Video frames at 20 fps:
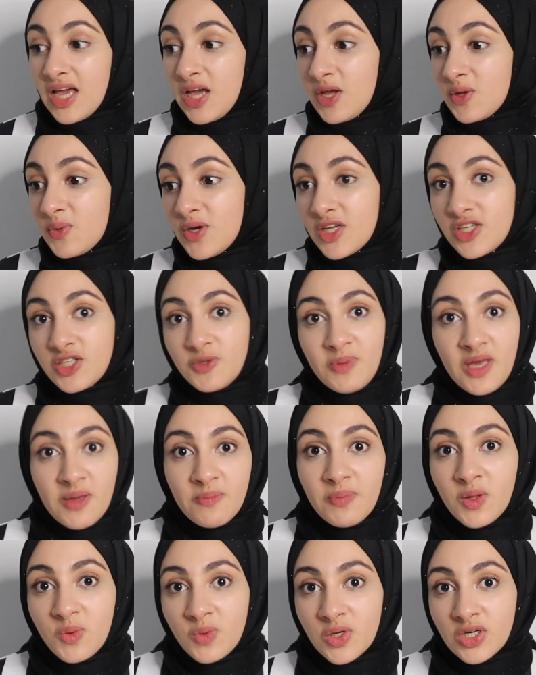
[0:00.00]
in which
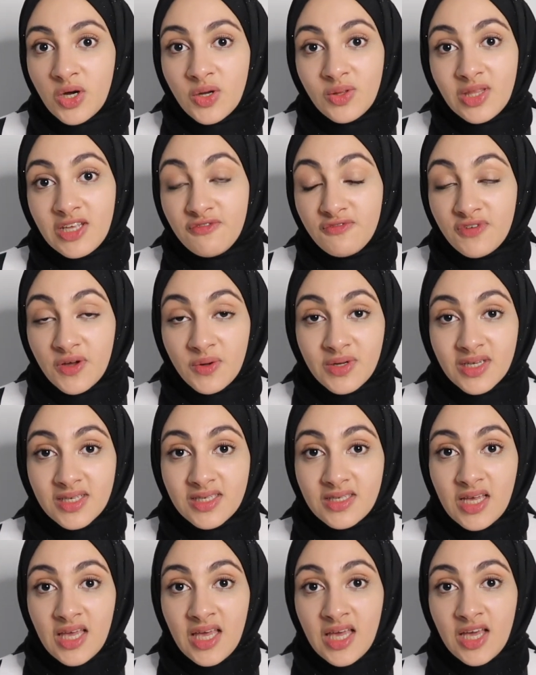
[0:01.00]
people were only
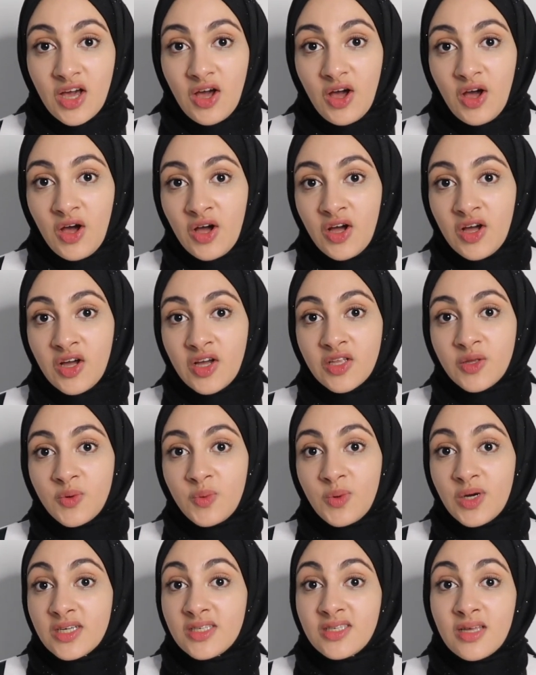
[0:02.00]
focusing on
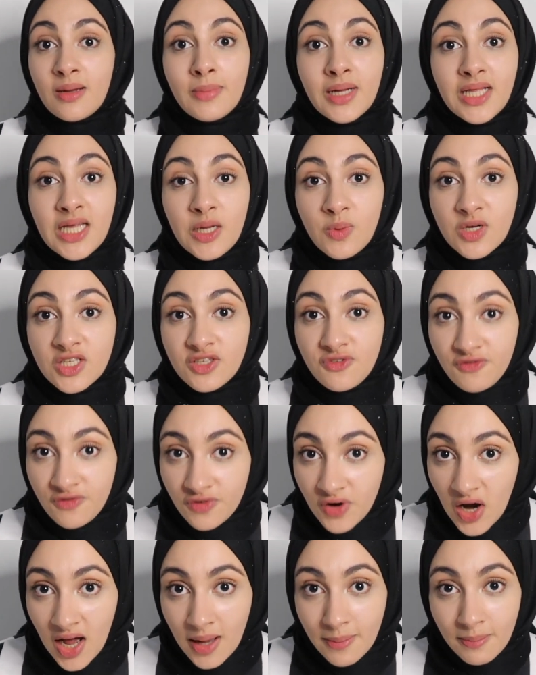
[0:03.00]
where somebody was
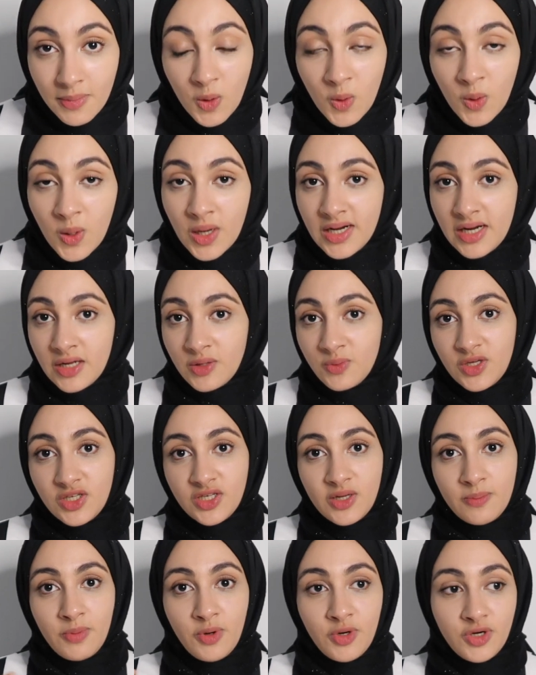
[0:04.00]
from, or in which
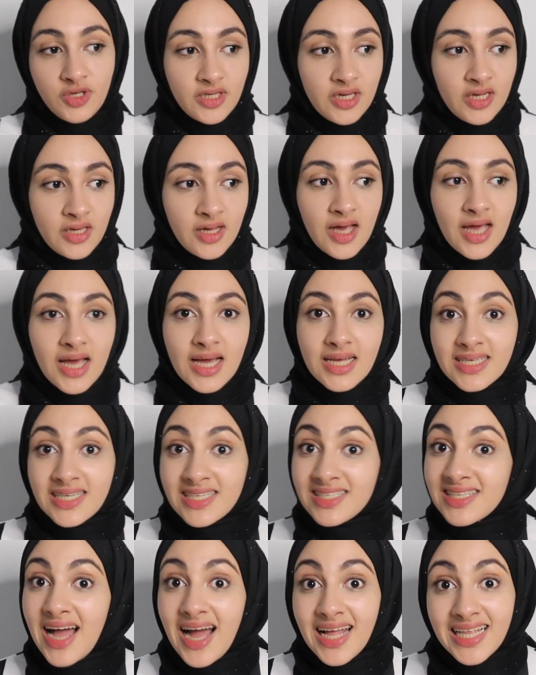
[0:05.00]
a person
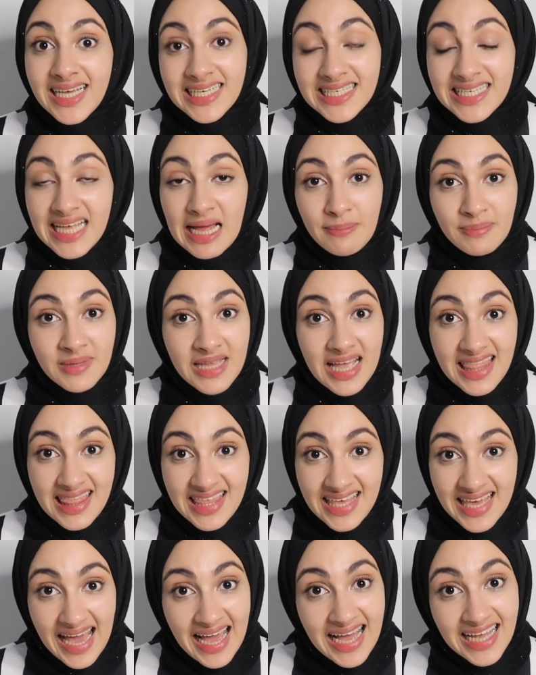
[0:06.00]
did not accept
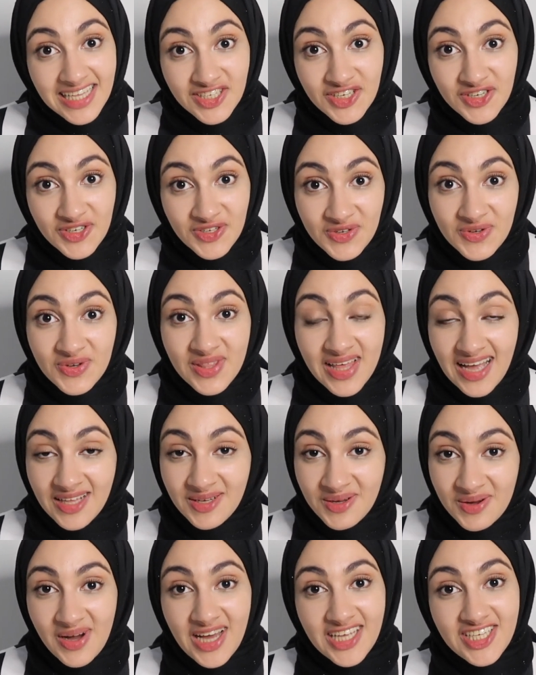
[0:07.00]
the answer to
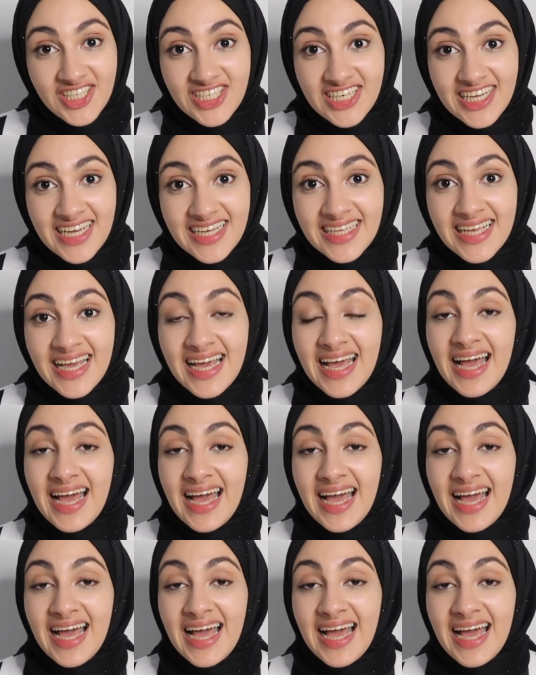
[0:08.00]
that question?